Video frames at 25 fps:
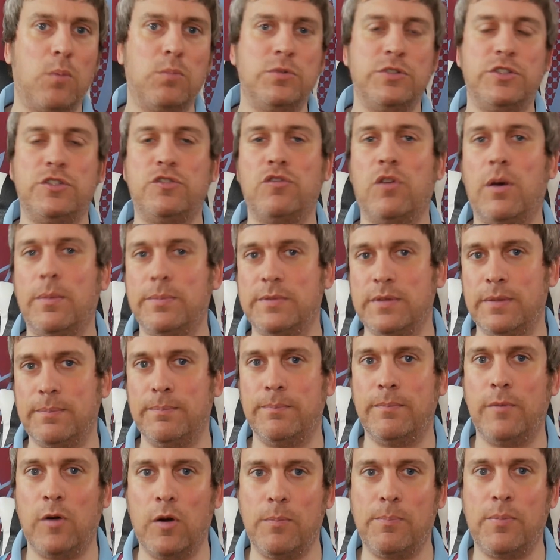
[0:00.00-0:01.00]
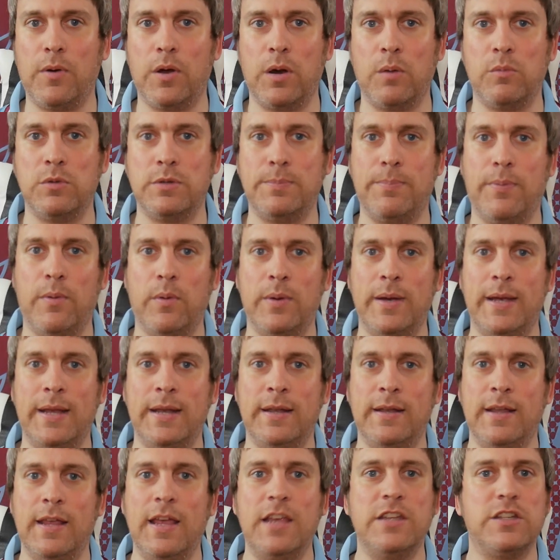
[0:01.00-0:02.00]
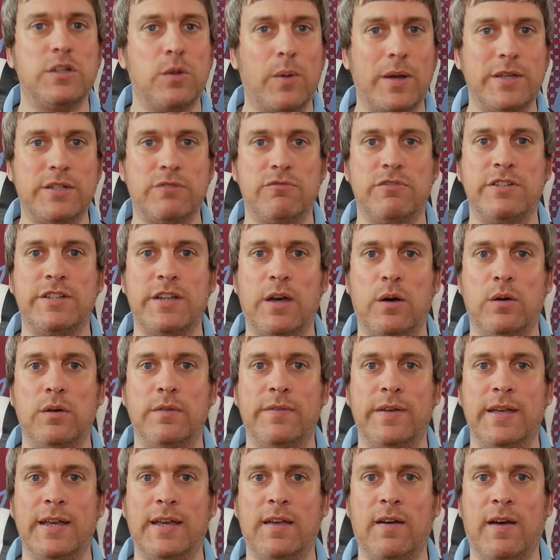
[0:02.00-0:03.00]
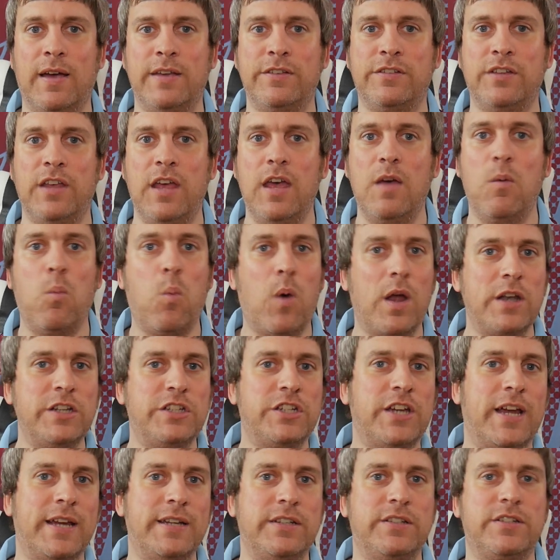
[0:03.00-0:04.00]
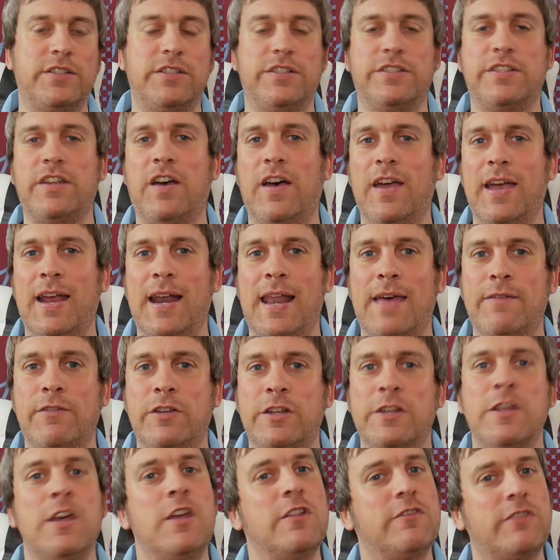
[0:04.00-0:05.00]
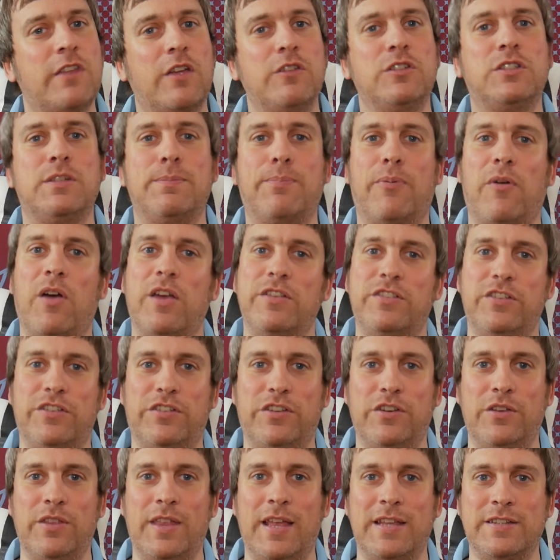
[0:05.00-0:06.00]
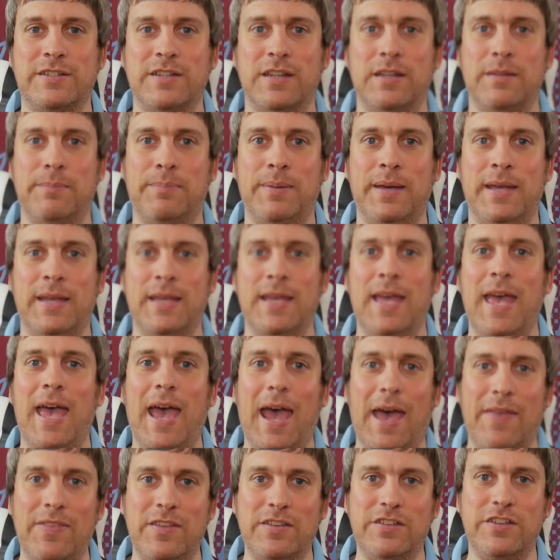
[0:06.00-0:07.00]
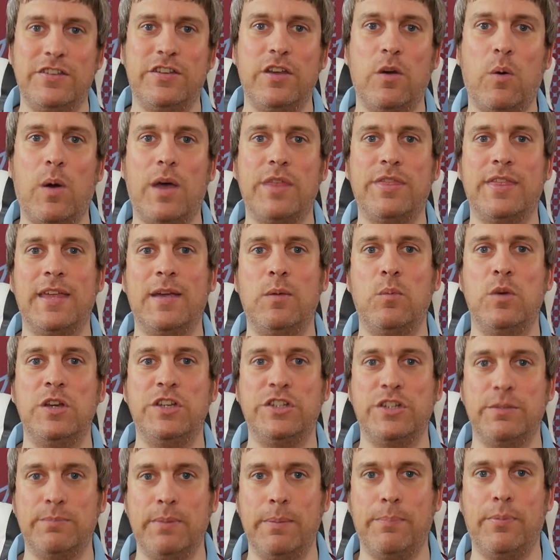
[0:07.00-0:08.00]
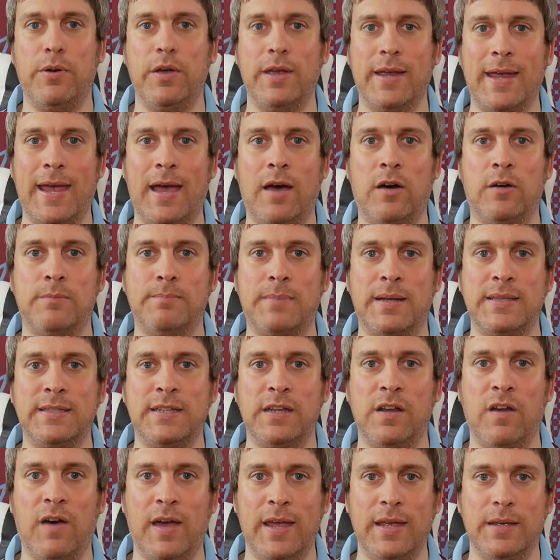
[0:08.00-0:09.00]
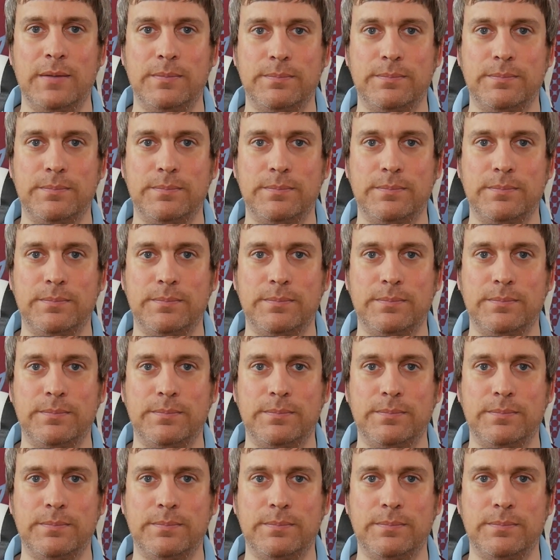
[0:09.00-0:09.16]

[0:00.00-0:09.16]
was dropped and Ogbonna was brought in. So as a result of it, guys, one change to the starting 11. No surprises who that's going to be. And this is who I think we should be putting out on Monday night.